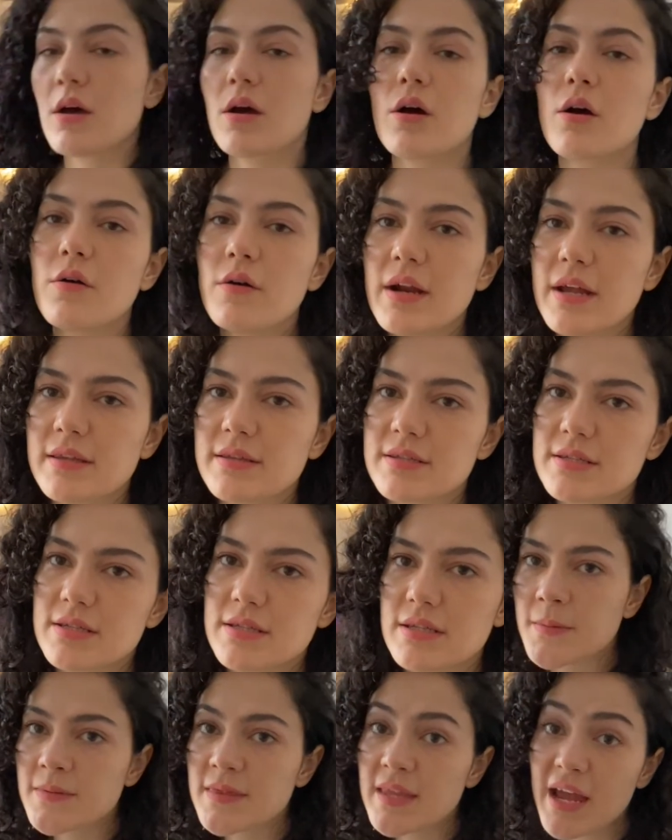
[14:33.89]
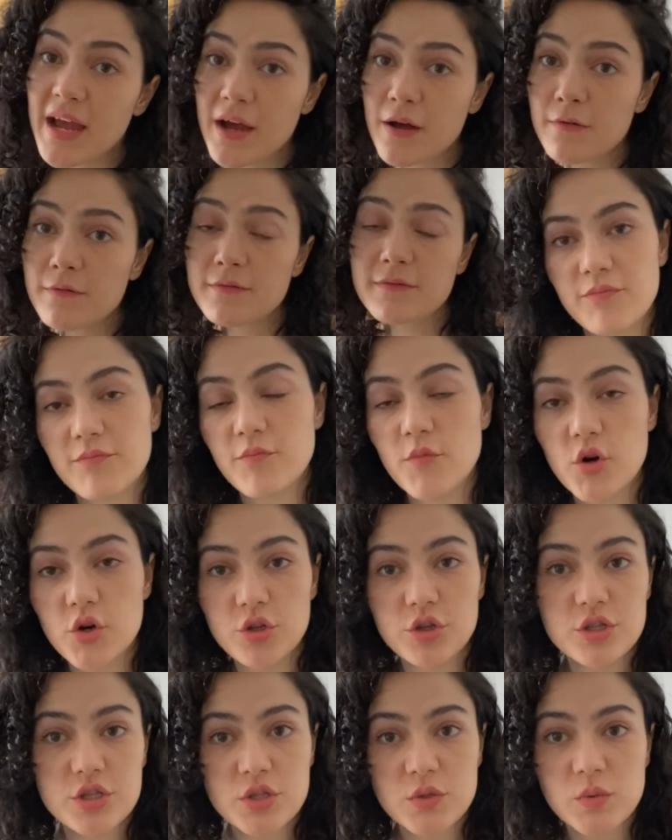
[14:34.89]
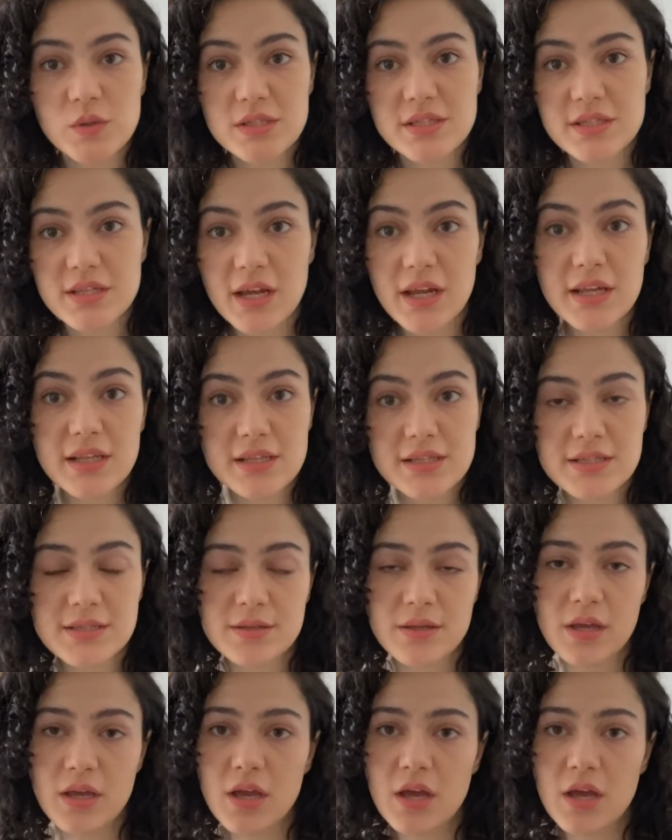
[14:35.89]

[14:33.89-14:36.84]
All right, now more useful sites.